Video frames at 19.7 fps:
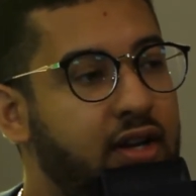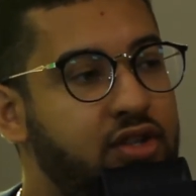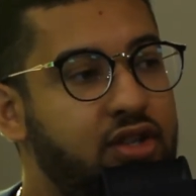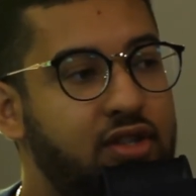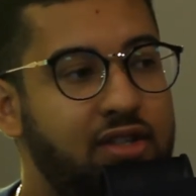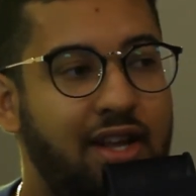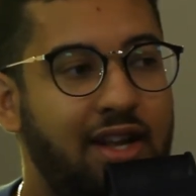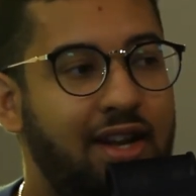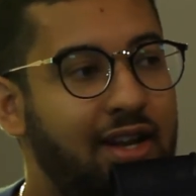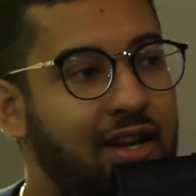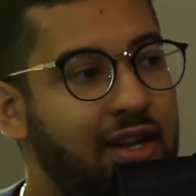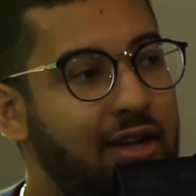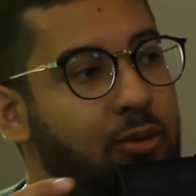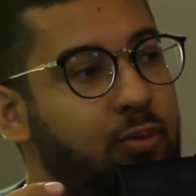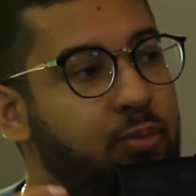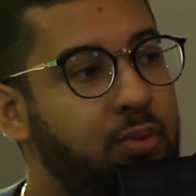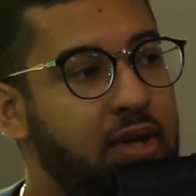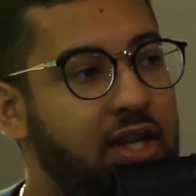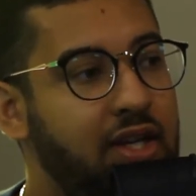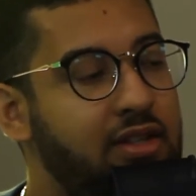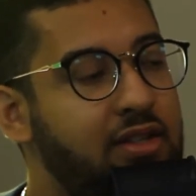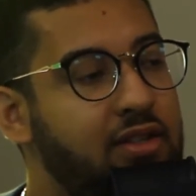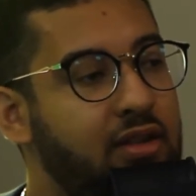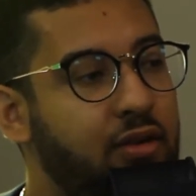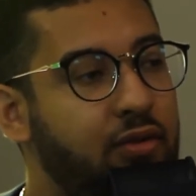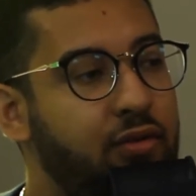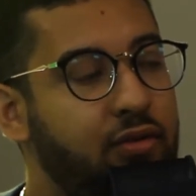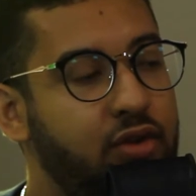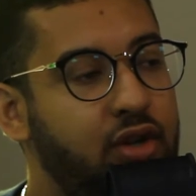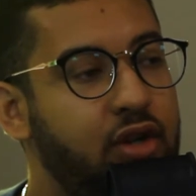just a little piece
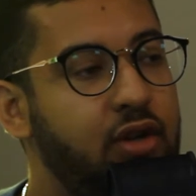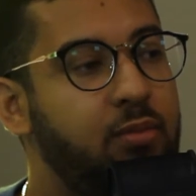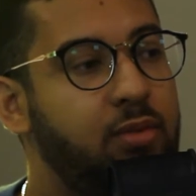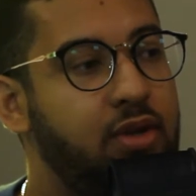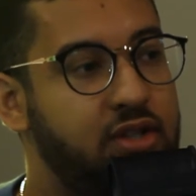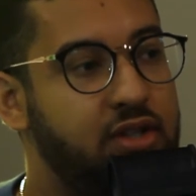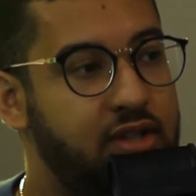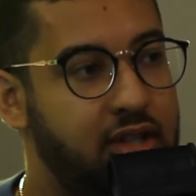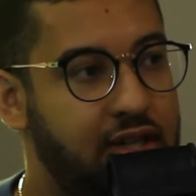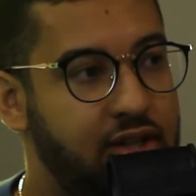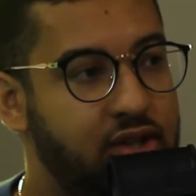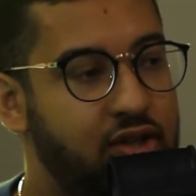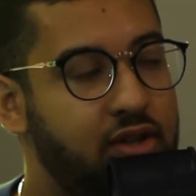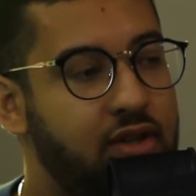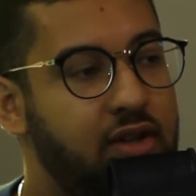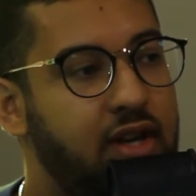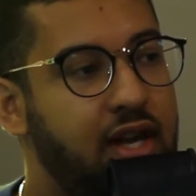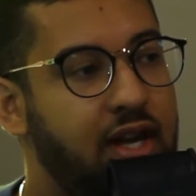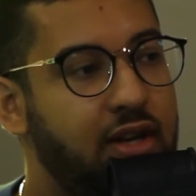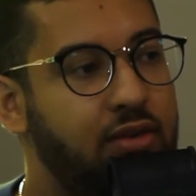of humanization